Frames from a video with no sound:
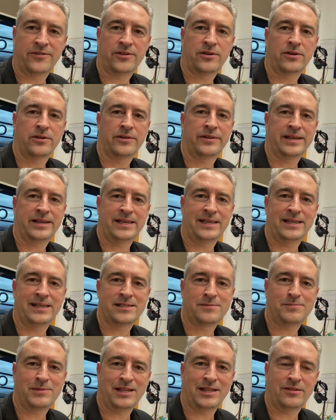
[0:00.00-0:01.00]
on the
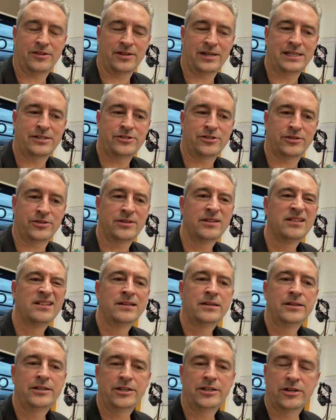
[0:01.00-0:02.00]
ESP32.
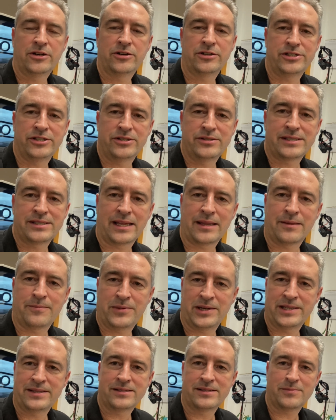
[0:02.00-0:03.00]
You could use other
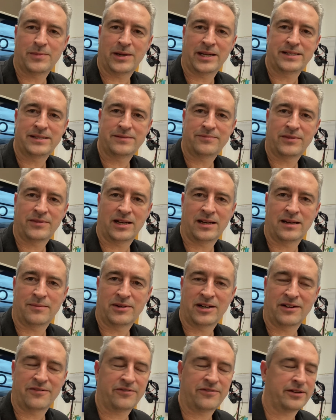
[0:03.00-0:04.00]
pins, but
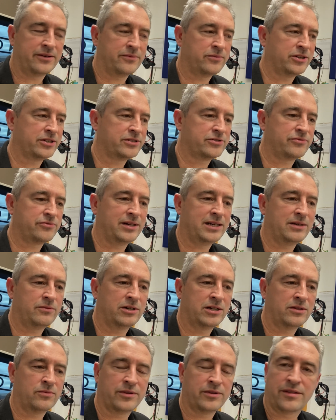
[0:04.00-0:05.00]
I found it works really
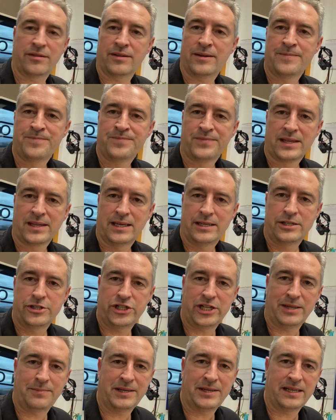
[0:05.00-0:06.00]
well with
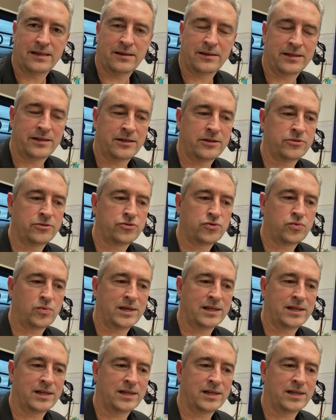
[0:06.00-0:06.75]
GPIO12.